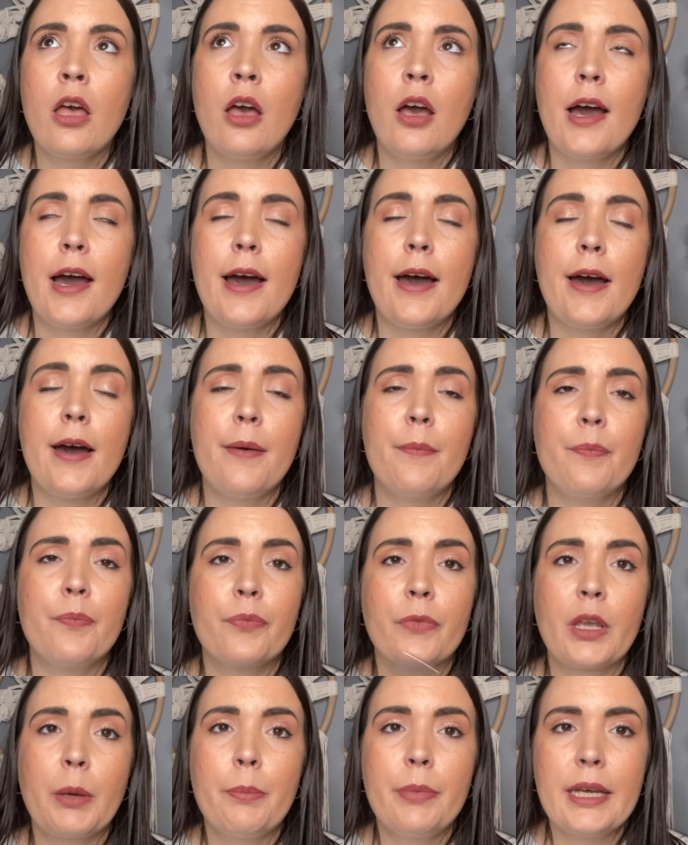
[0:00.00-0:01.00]
Um,
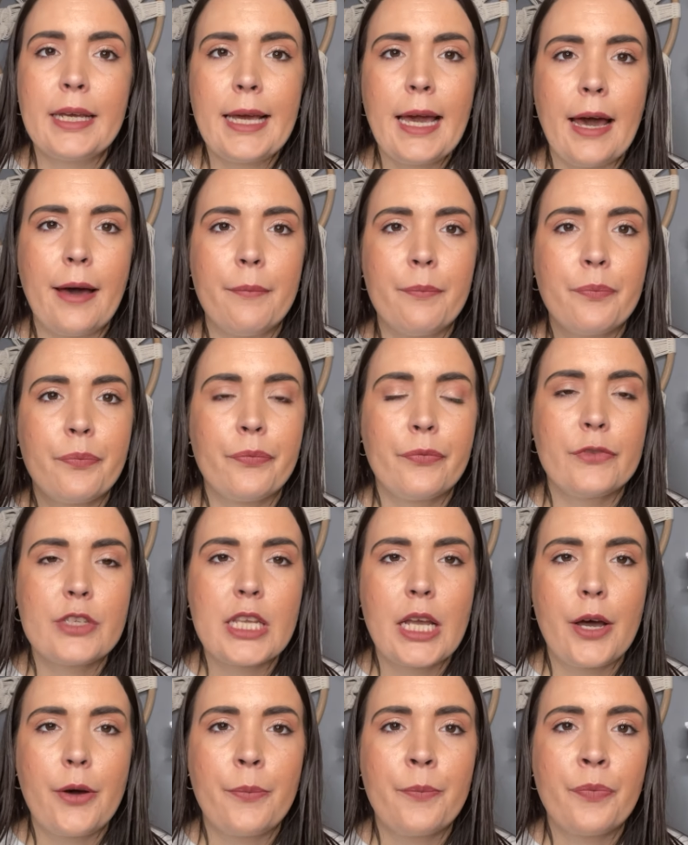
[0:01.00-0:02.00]
but yeah,
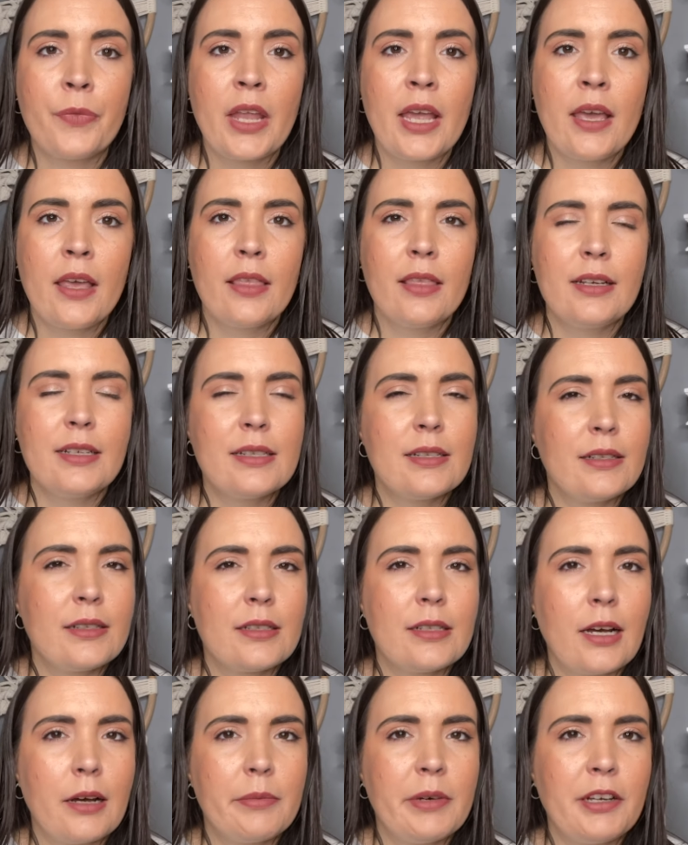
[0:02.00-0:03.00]
so this is
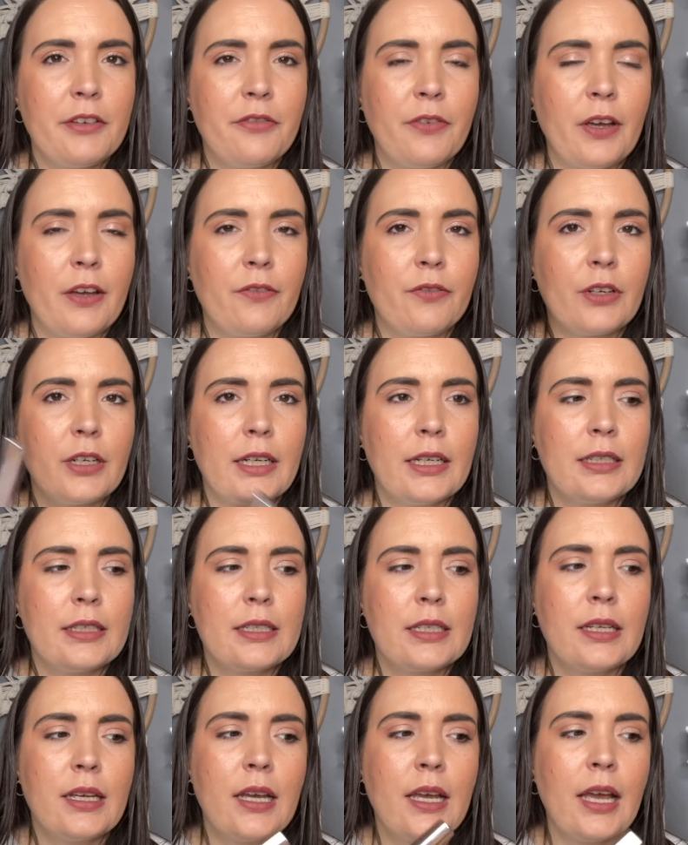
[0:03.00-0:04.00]
not my
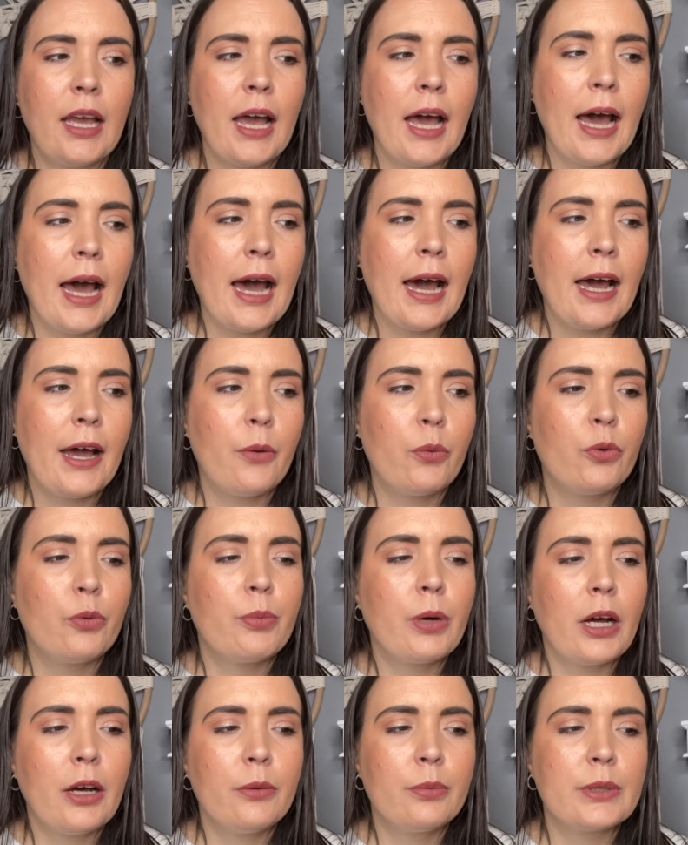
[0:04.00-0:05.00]
favorite. I will
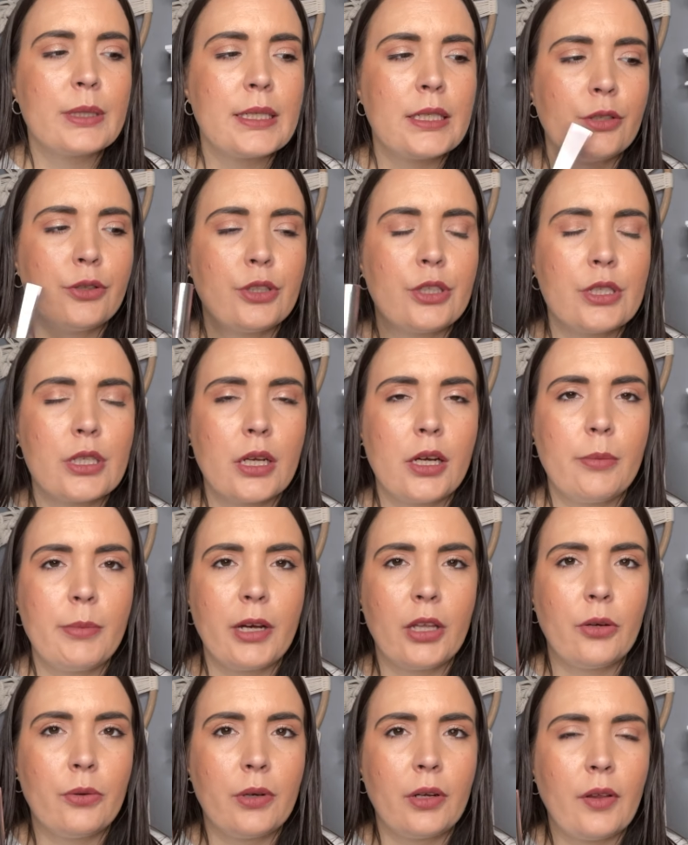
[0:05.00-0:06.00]
probably still use it on my
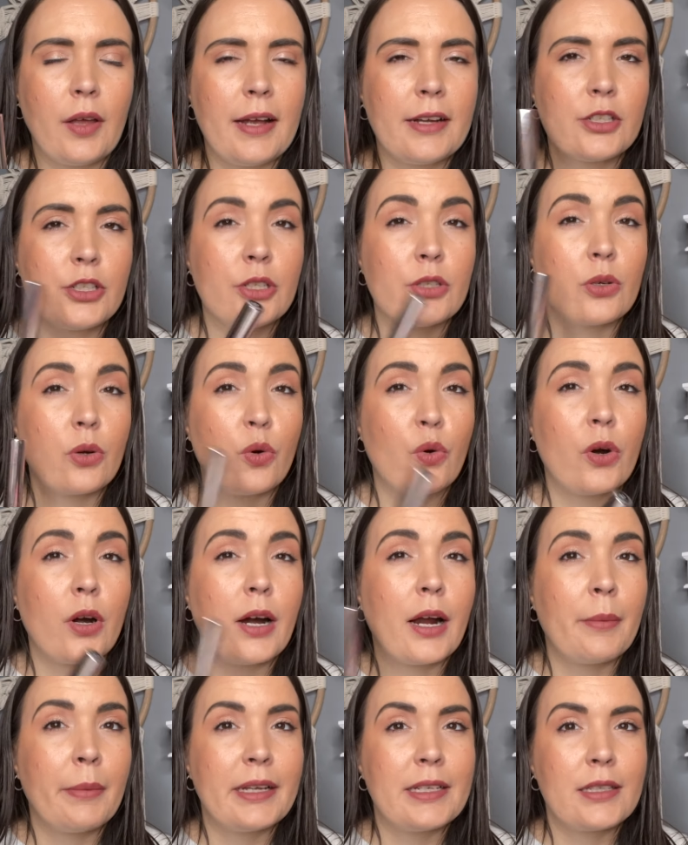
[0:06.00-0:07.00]
lower lashes or
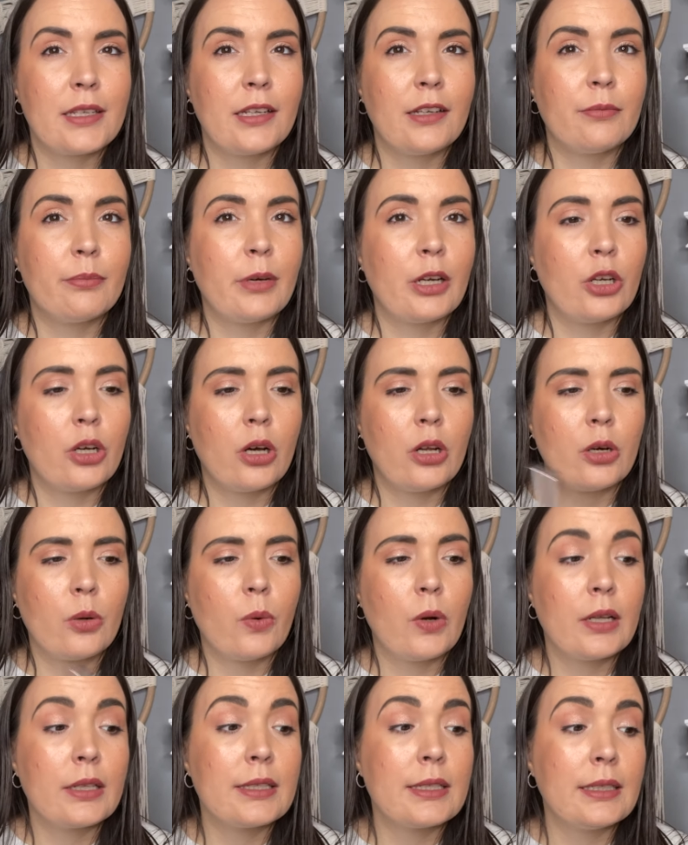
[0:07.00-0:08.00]
I may see if my daughter
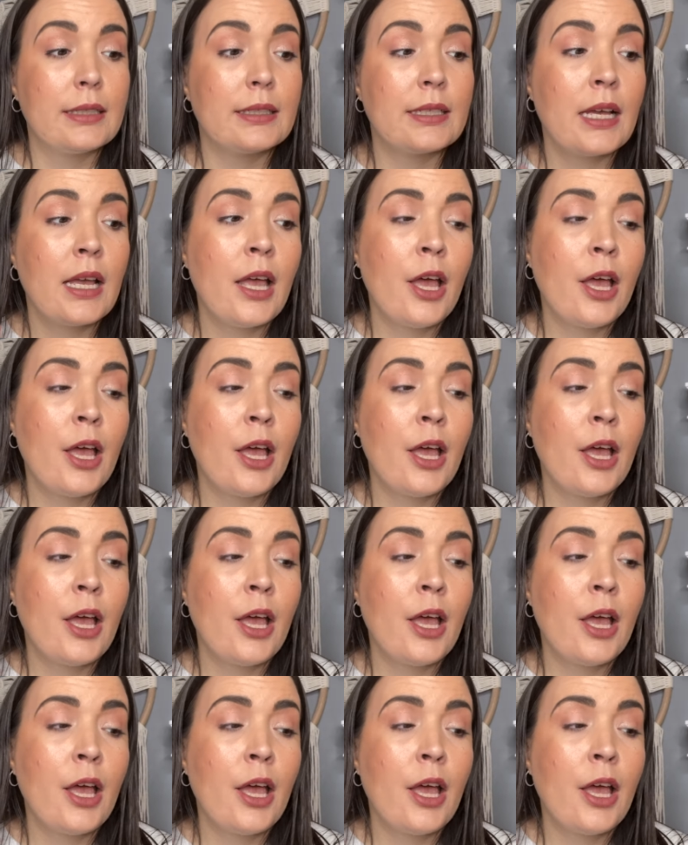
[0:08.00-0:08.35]
wants it.